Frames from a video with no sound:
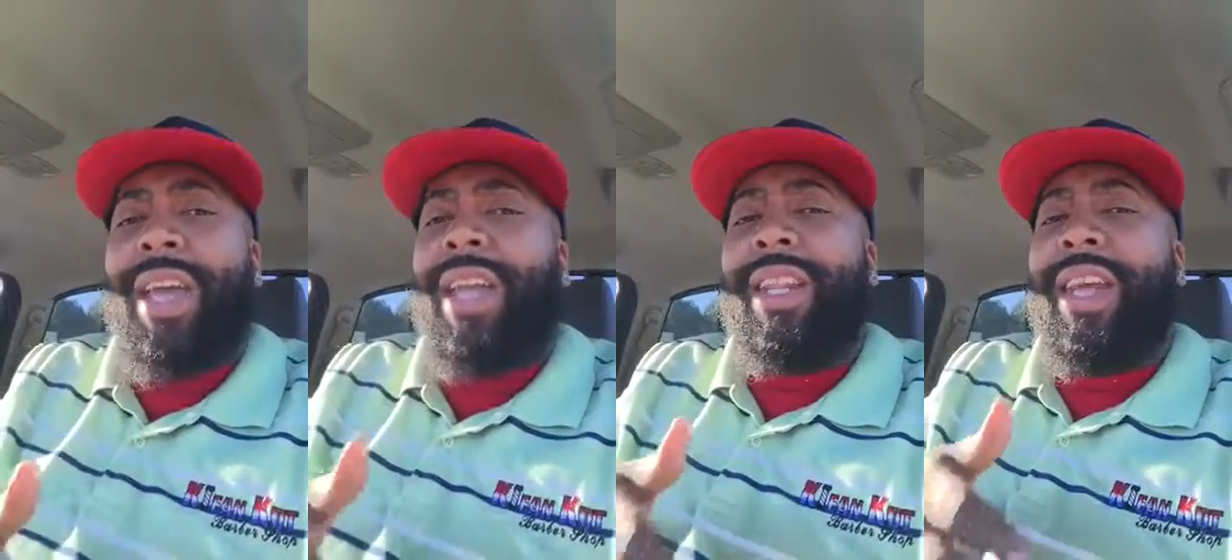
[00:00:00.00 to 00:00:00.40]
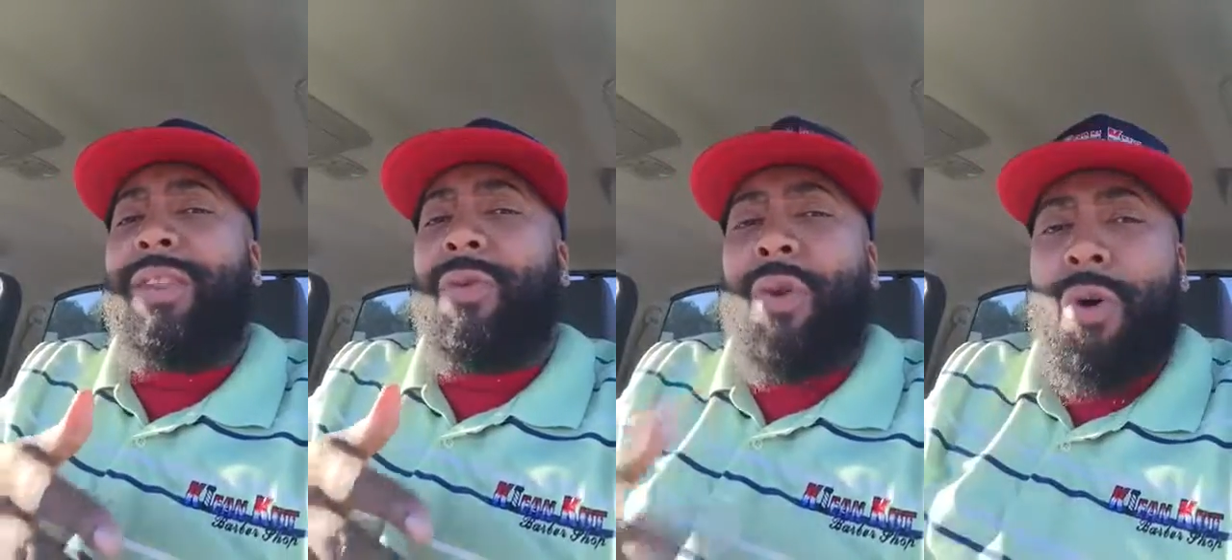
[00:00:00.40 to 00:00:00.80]
They ain't
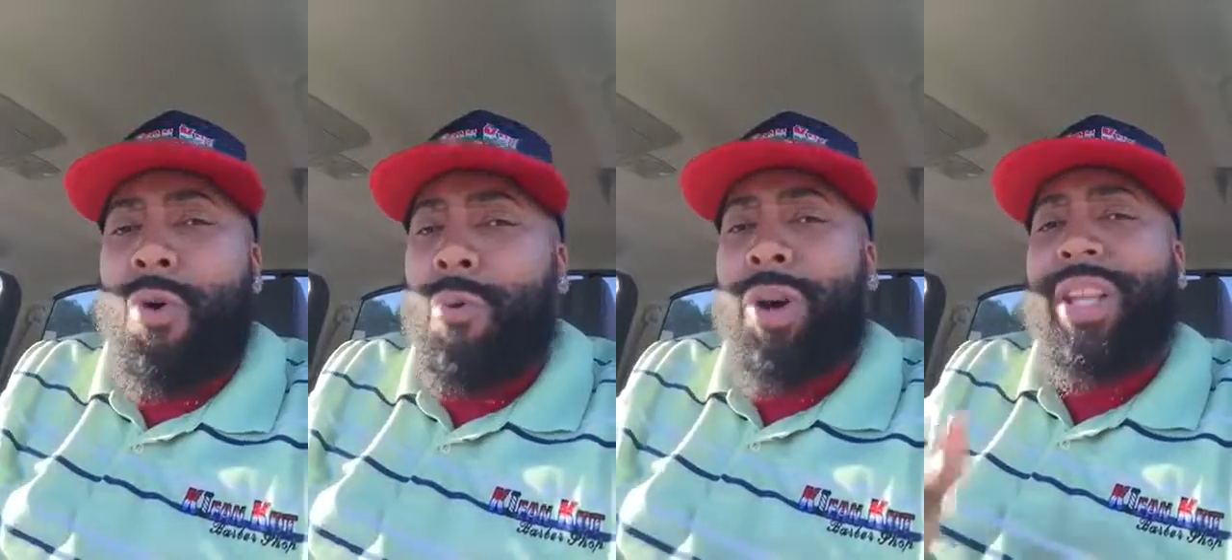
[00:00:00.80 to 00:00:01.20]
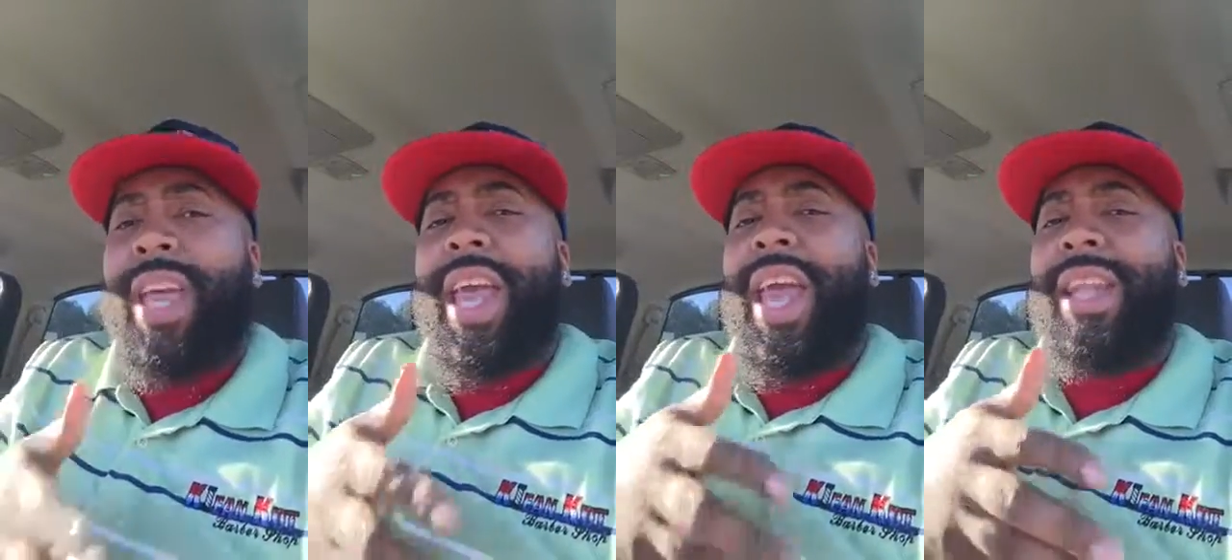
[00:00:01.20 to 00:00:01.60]
did no homework.
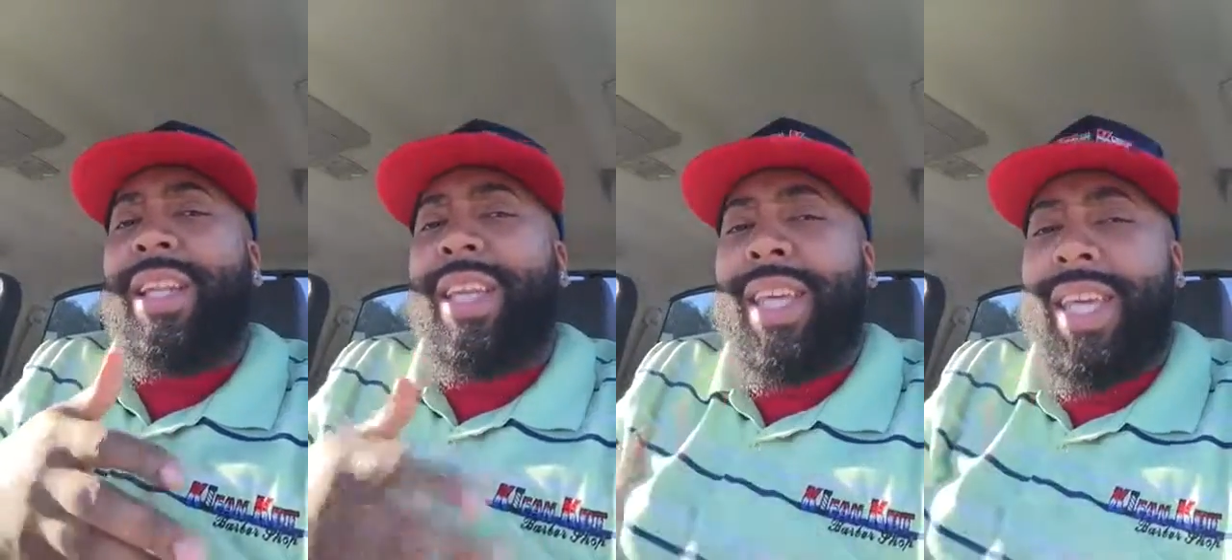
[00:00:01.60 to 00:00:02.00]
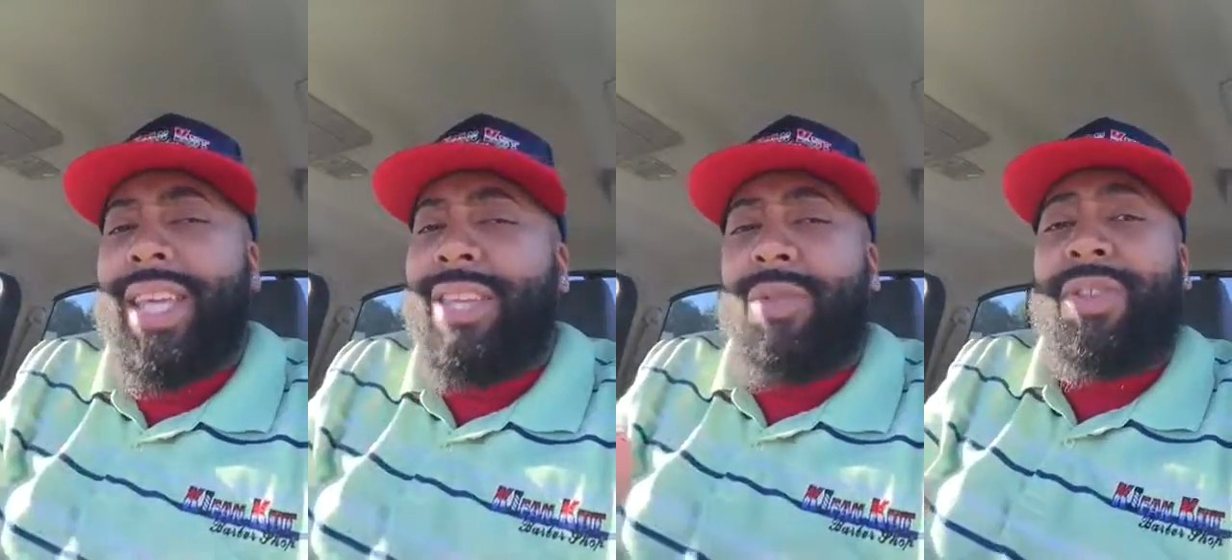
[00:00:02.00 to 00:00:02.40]
They ain't had nothing to
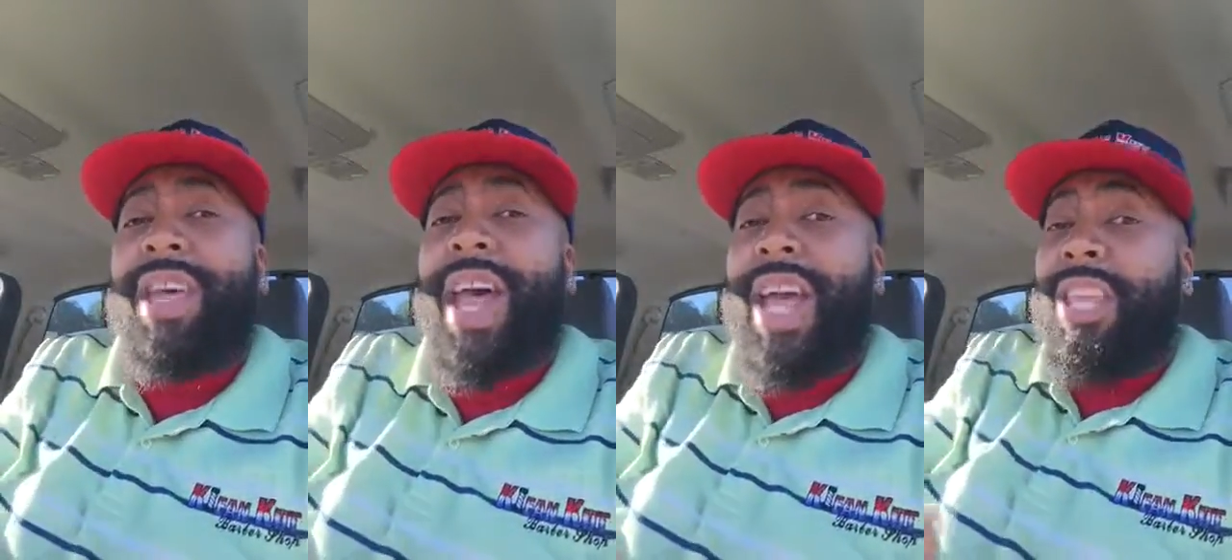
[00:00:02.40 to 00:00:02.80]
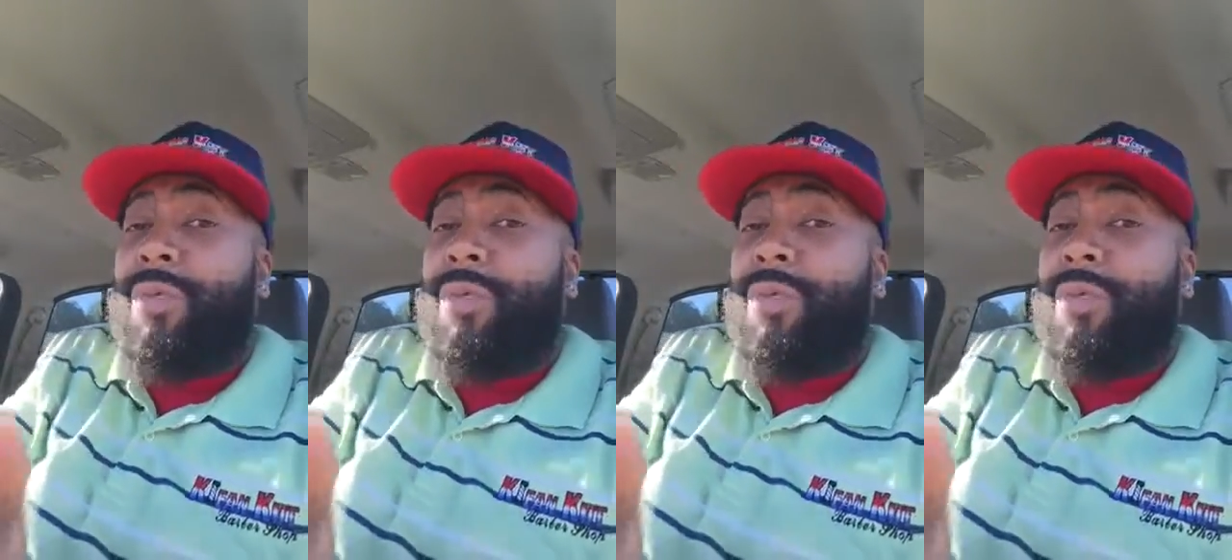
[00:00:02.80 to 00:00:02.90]
eat and you tired.